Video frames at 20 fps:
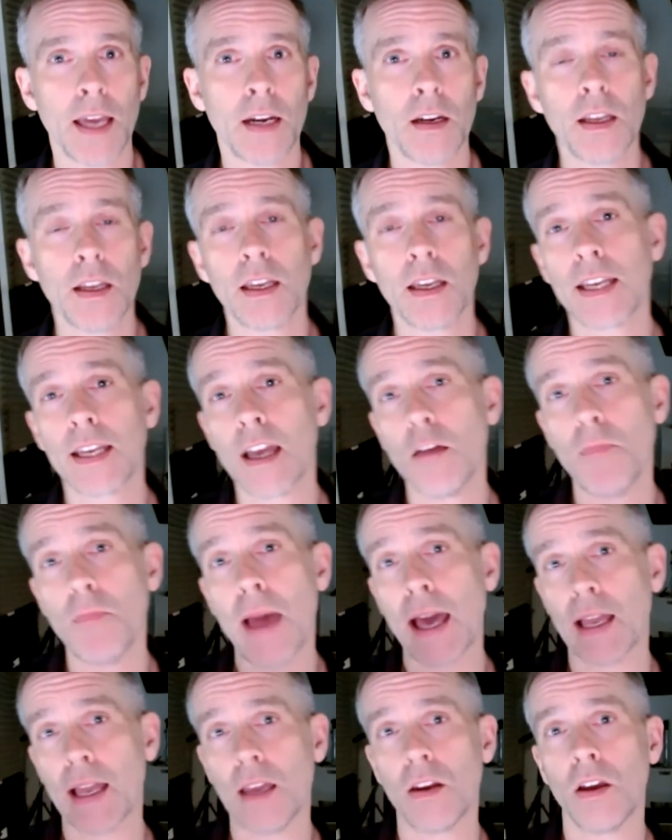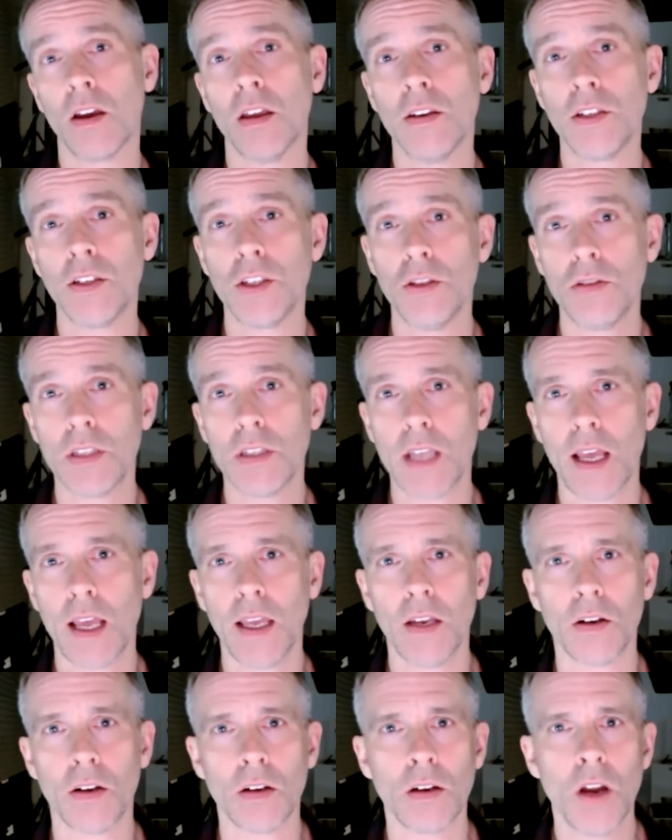are you going to come back in on
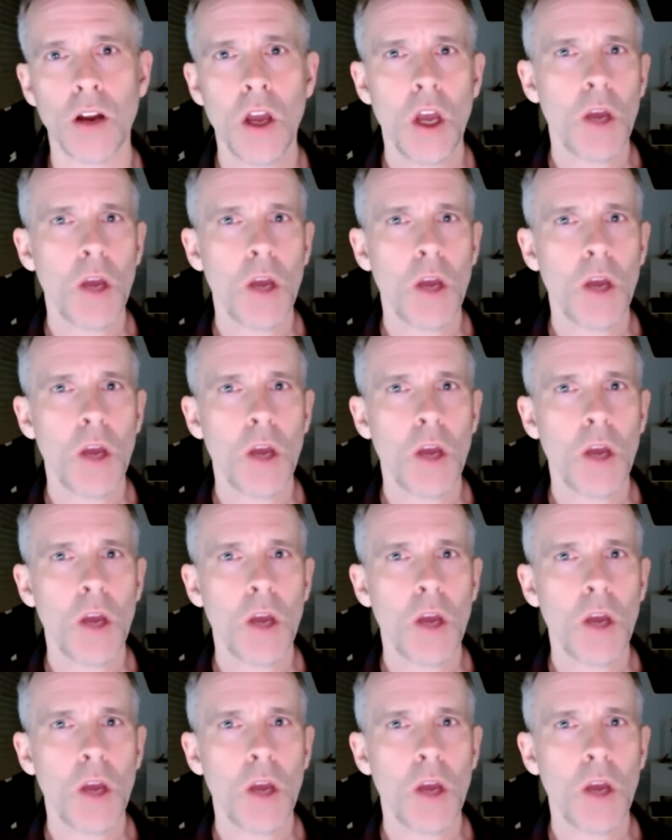Tuesday, or